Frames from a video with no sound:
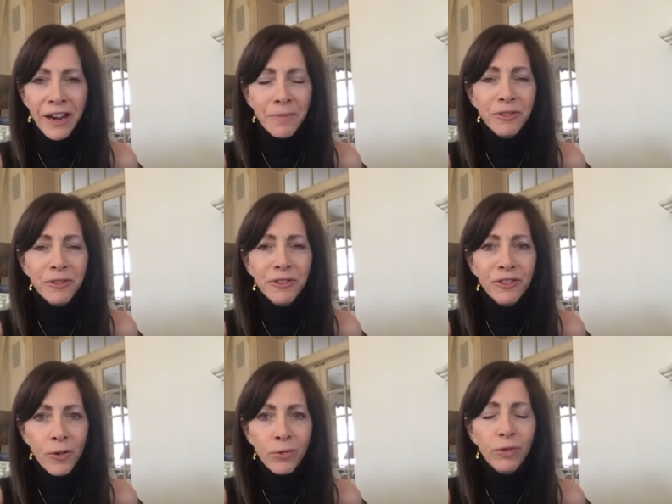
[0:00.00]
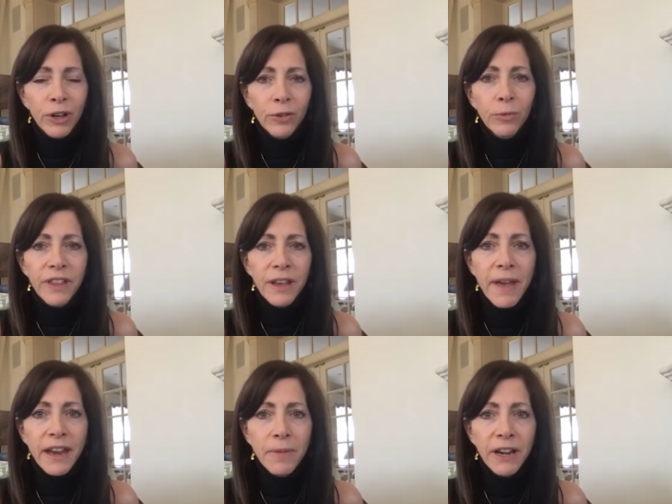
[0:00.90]
and I'm so thrilled with the
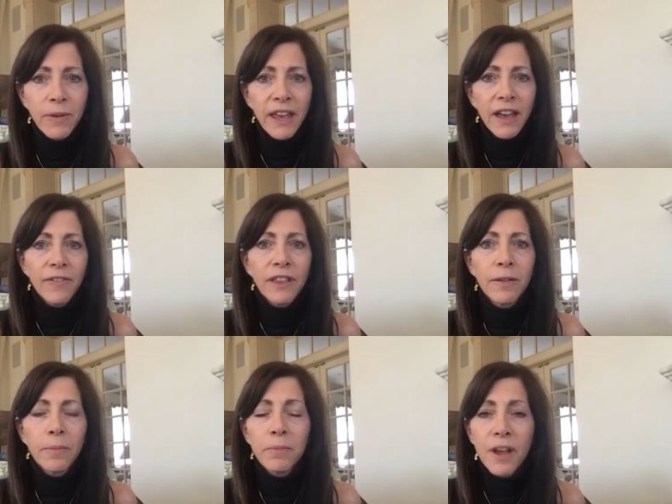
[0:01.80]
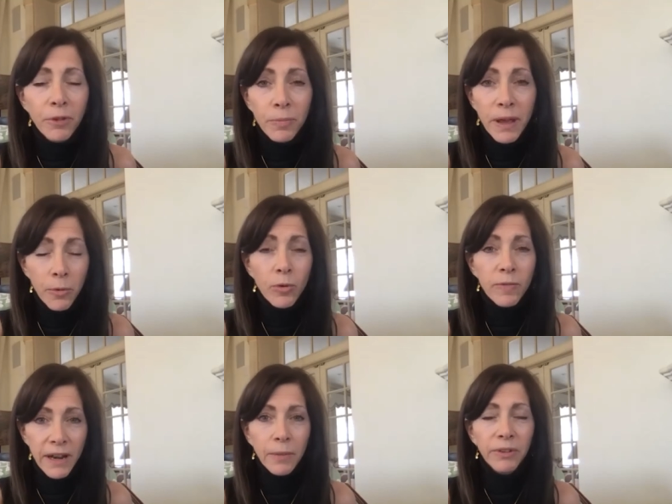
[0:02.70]
amount of money we have and the number of people
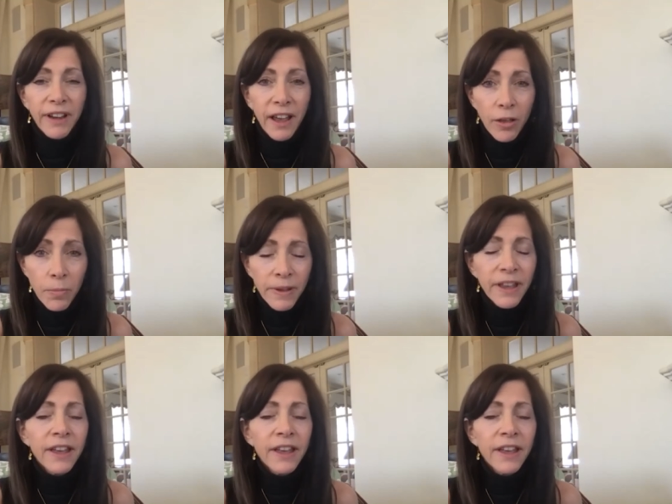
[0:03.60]
we've been able to help.